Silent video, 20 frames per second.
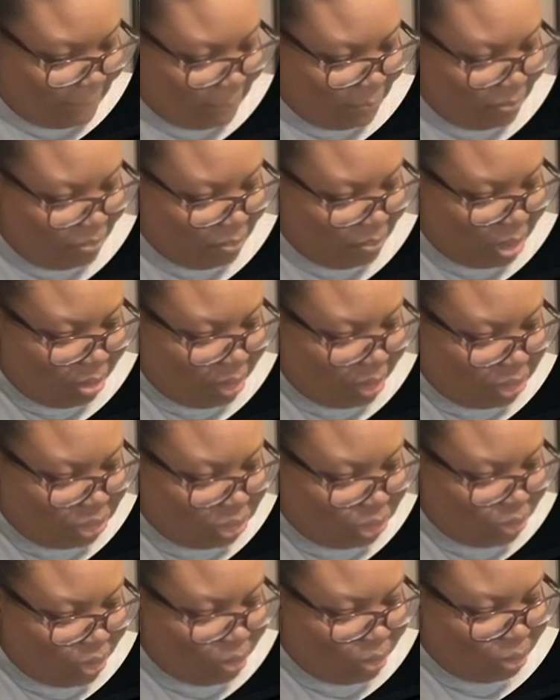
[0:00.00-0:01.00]
Maybe I should
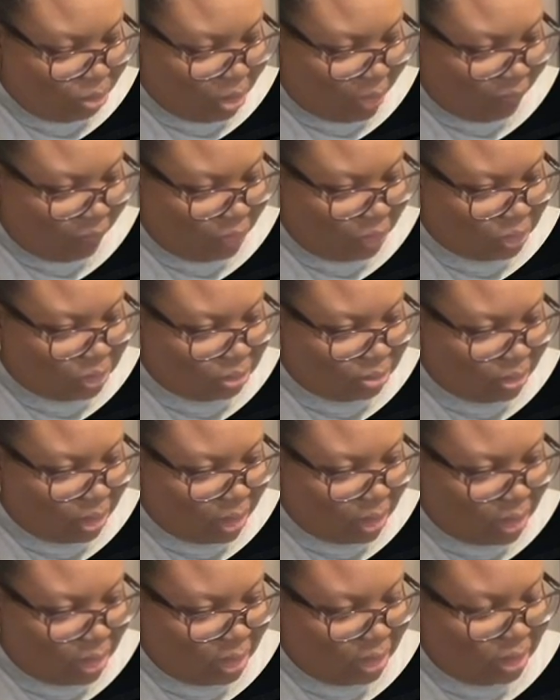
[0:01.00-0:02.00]
have went with my first
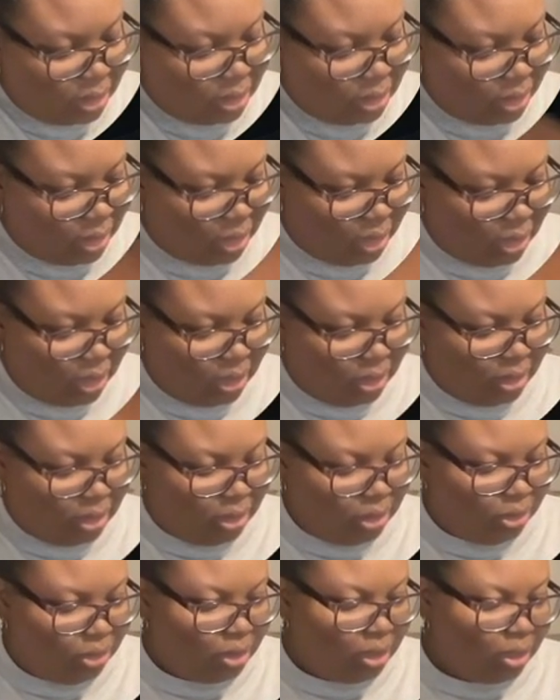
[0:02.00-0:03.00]
mind
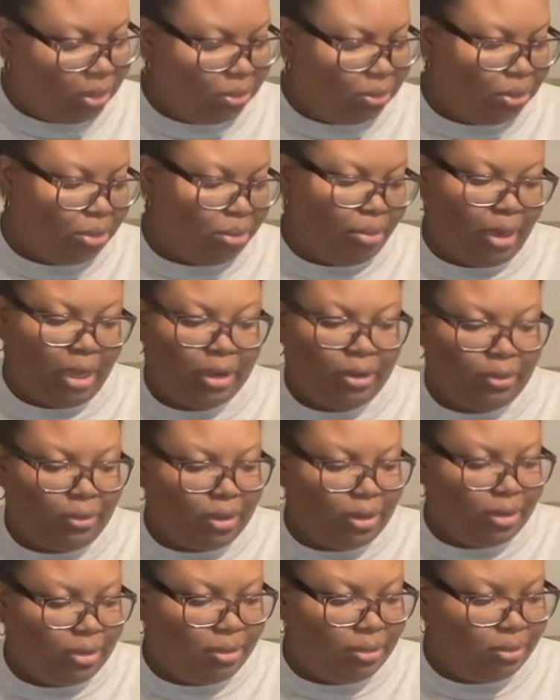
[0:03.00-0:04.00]
and colored the
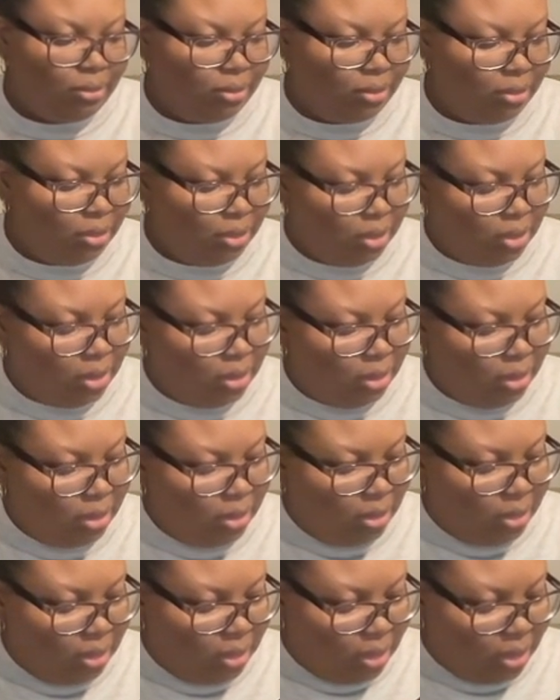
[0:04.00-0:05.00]
background?
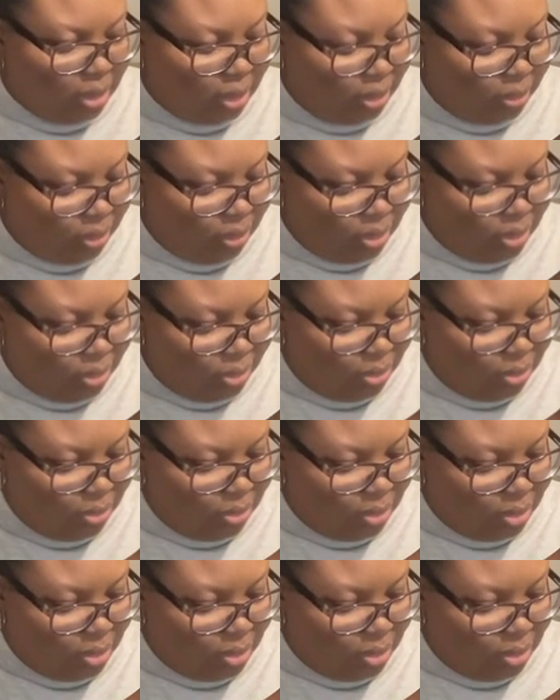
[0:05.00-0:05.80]
I don't know.